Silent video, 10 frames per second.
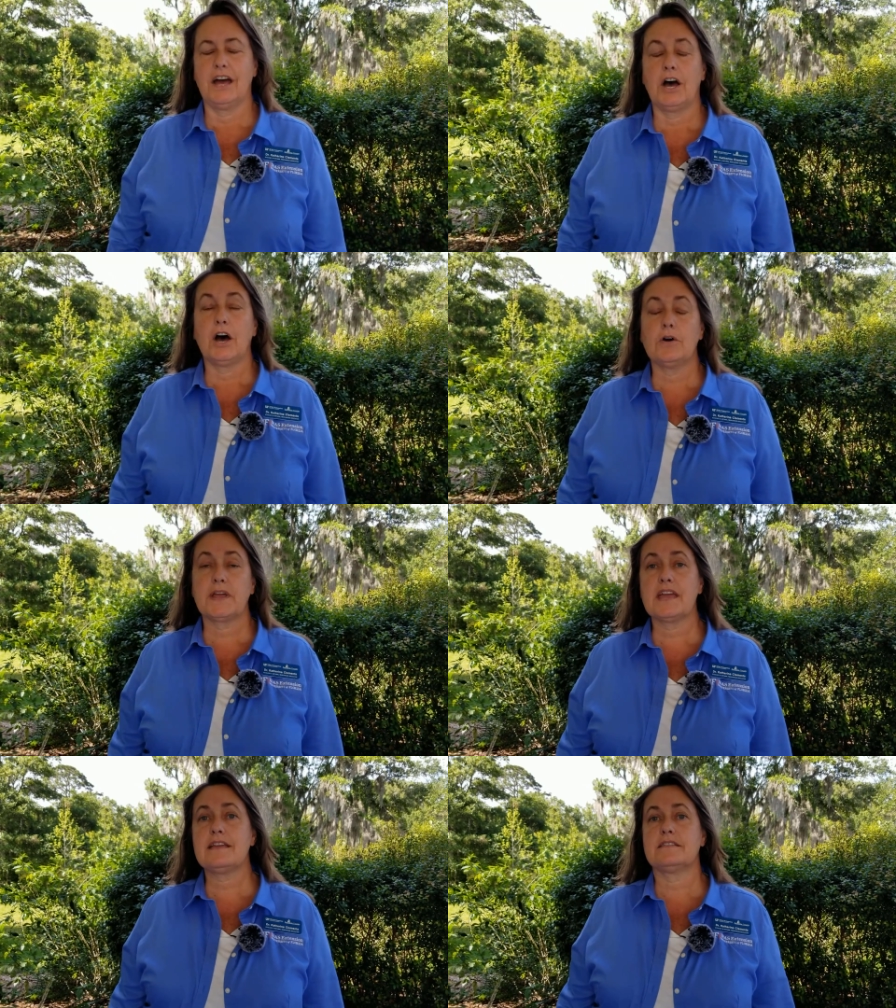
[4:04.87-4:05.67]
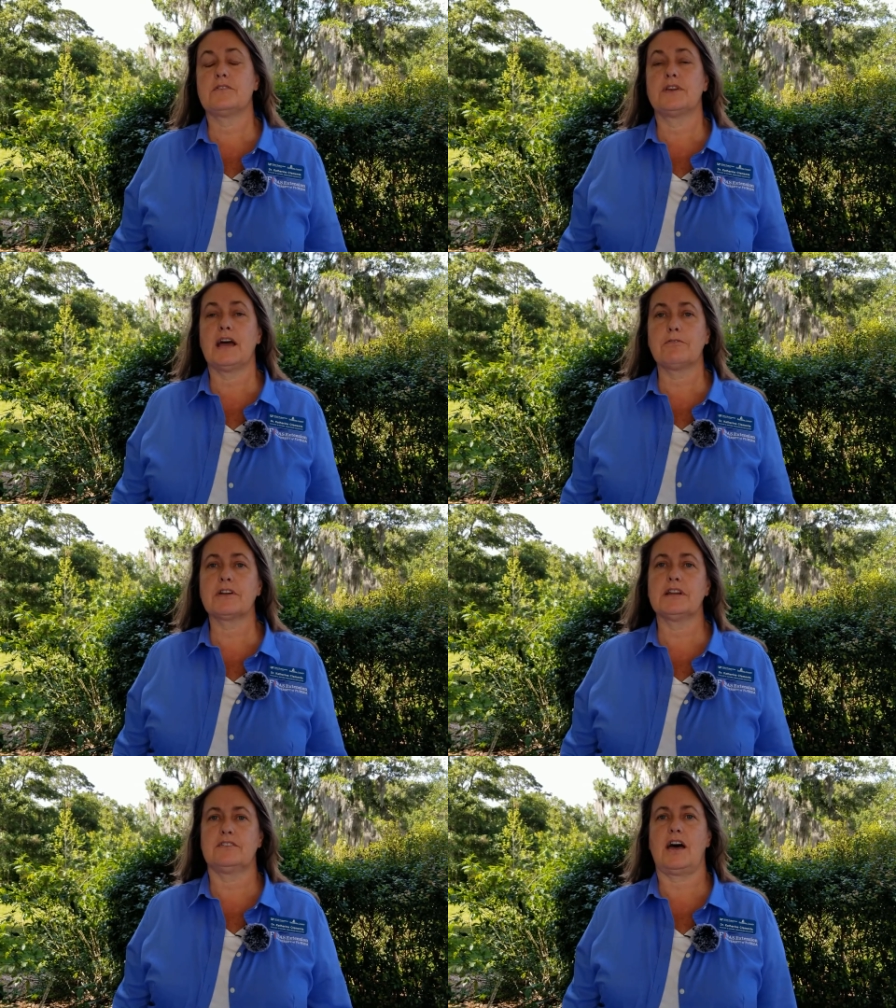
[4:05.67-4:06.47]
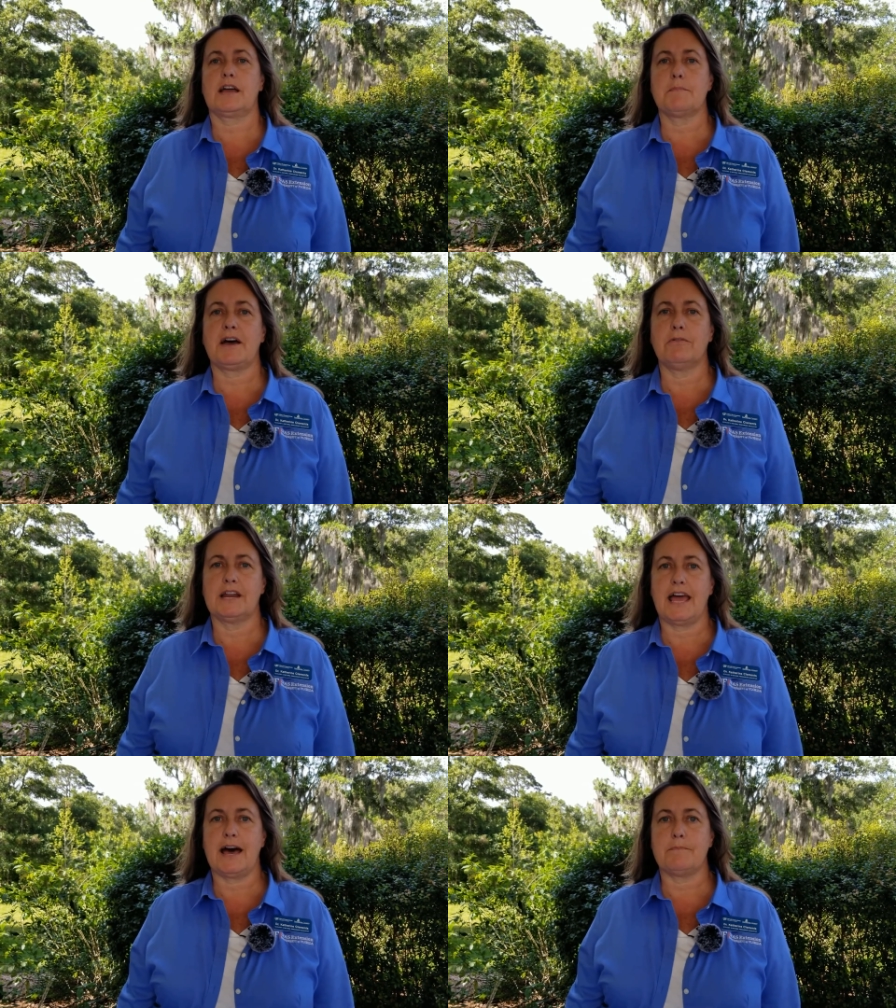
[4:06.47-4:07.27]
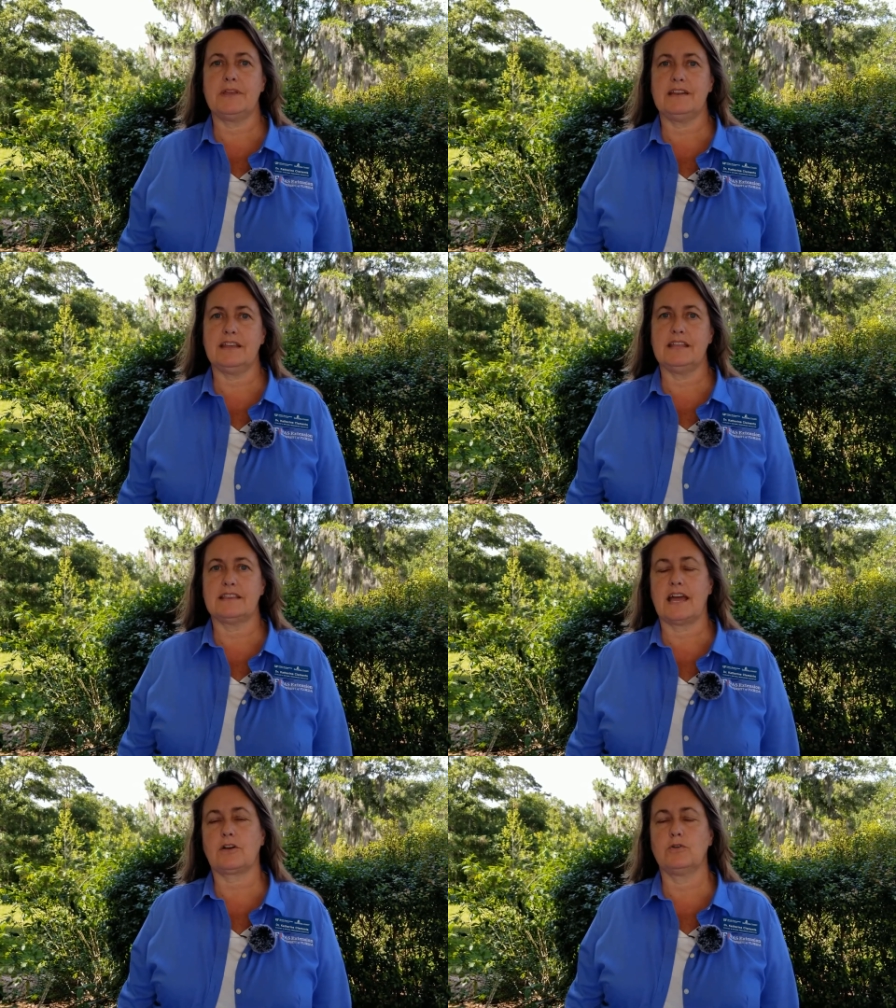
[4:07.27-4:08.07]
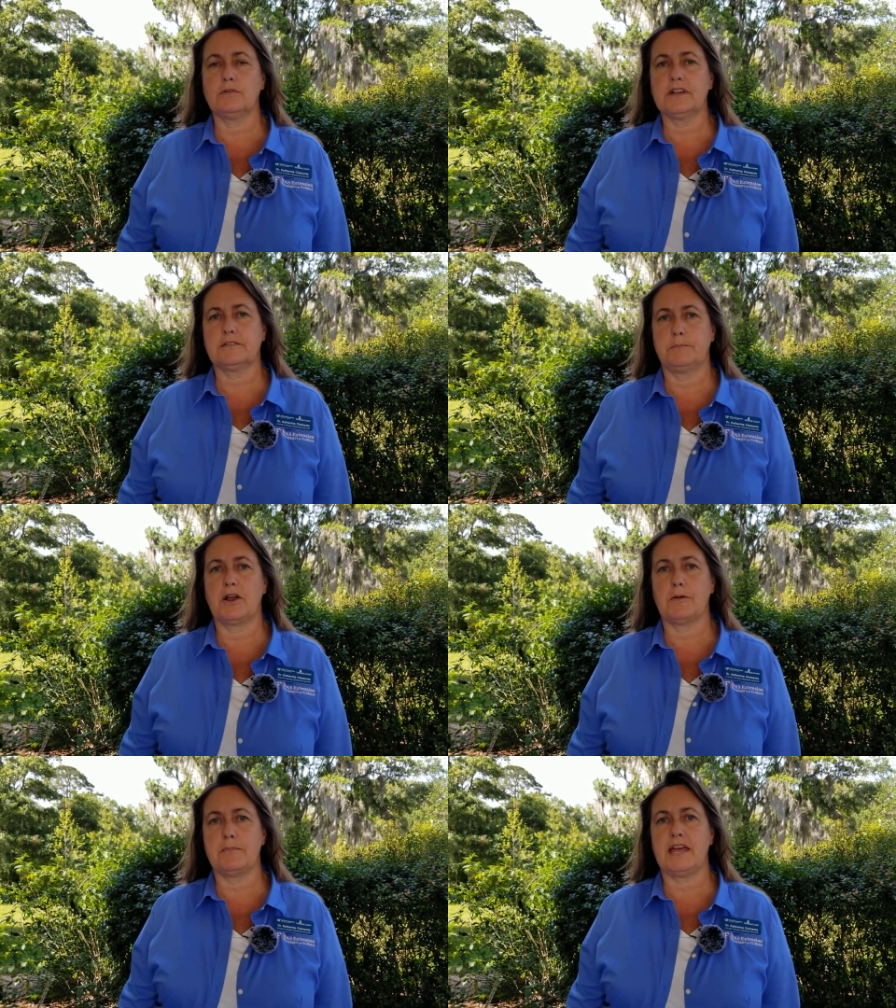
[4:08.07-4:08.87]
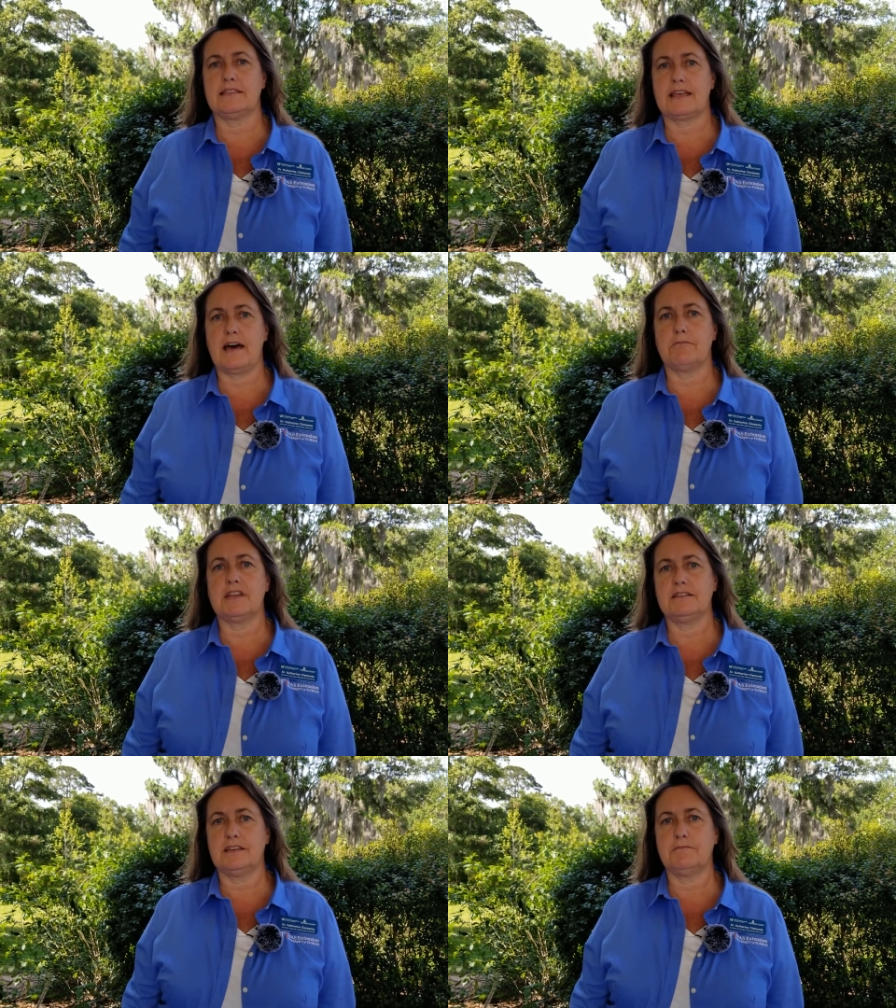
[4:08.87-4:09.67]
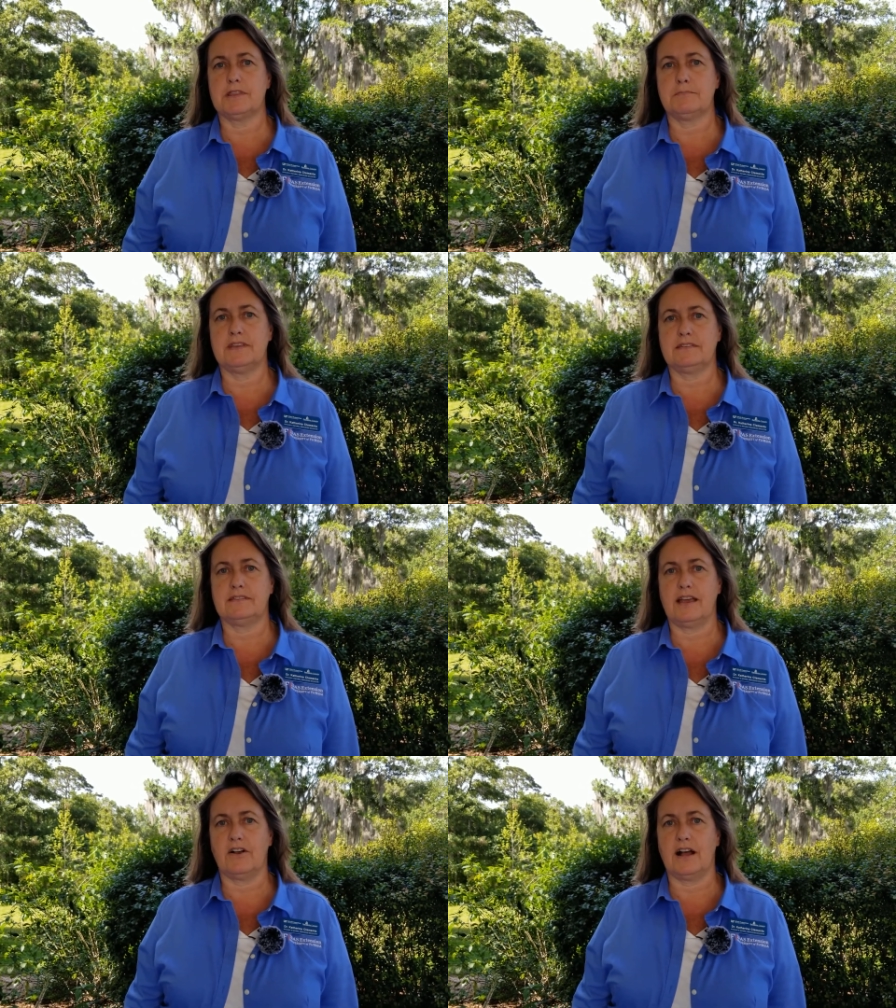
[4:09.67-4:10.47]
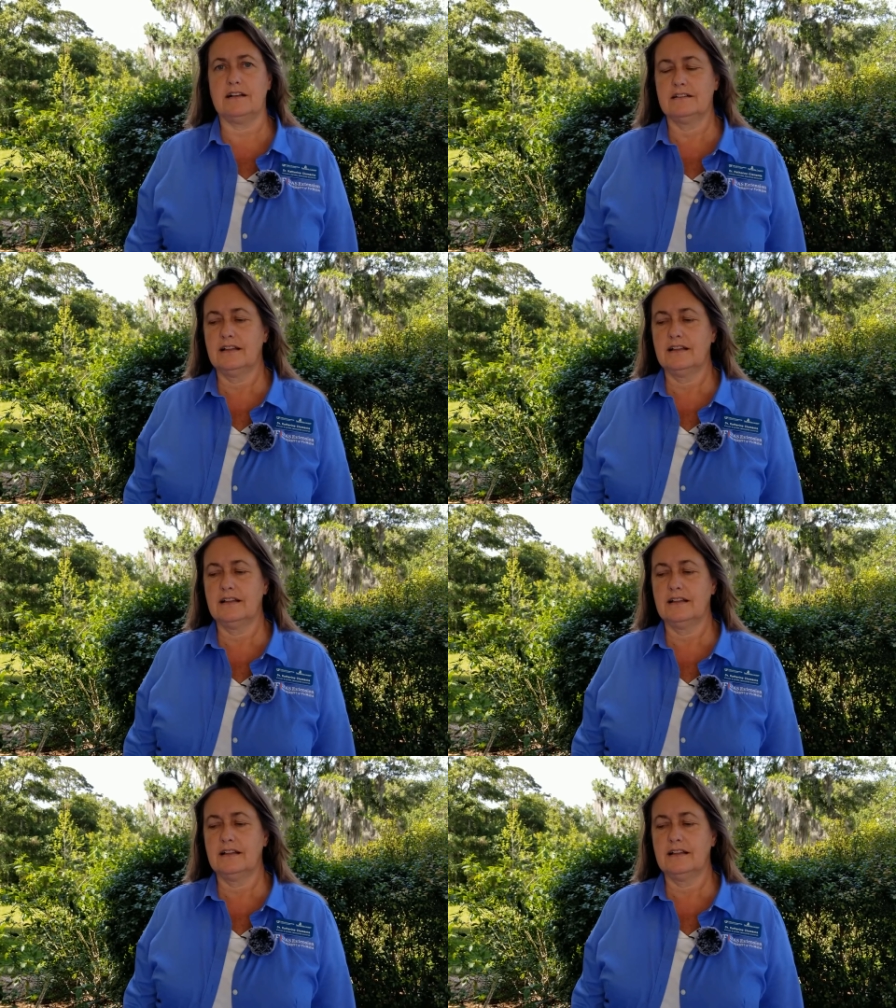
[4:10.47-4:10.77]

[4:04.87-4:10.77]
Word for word: Okay, so now we're going to talk about what happened in that cool experiment that we did with Miss Sarah.